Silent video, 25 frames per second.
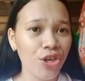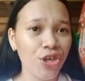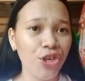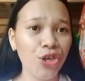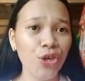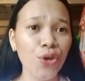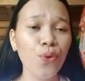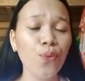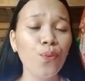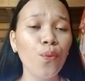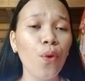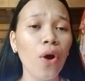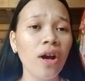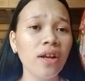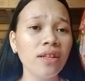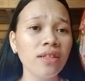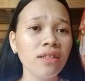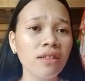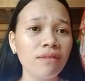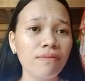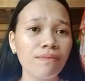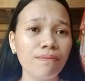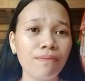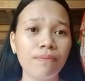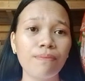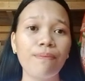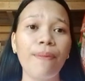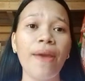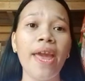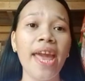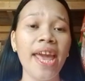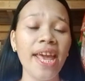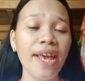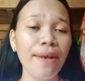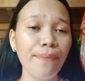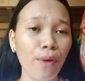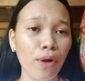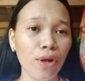you won't be
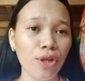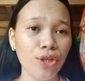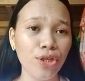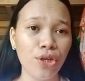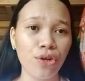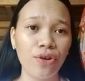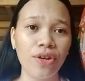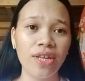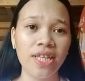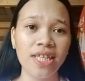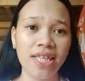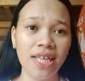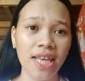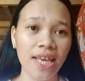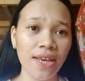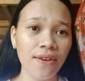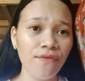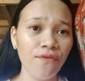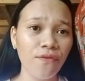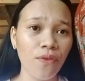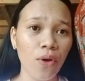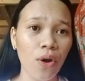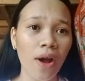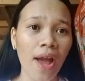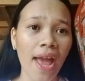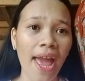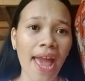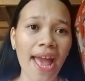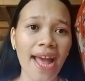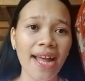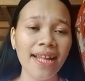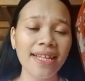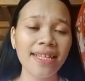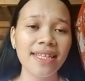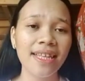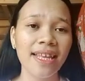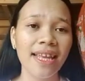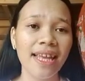able to receive
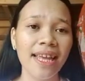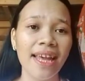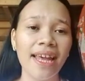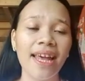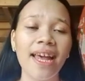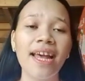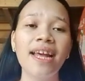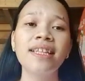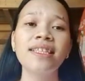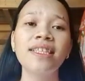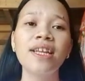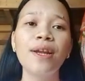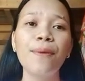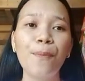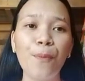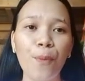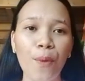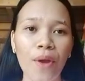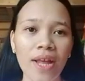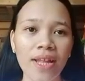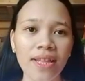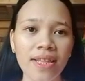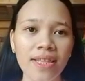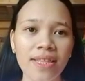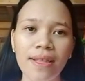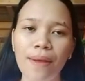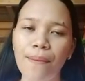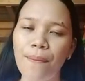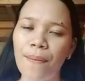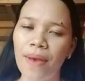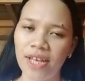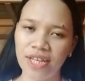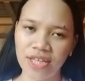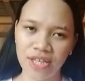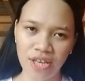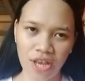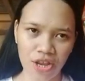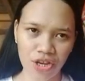and interpret the
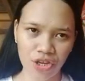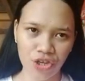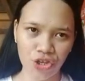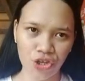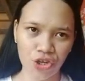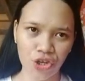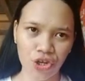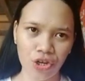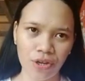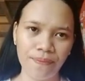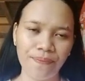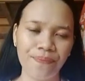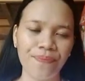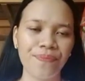message.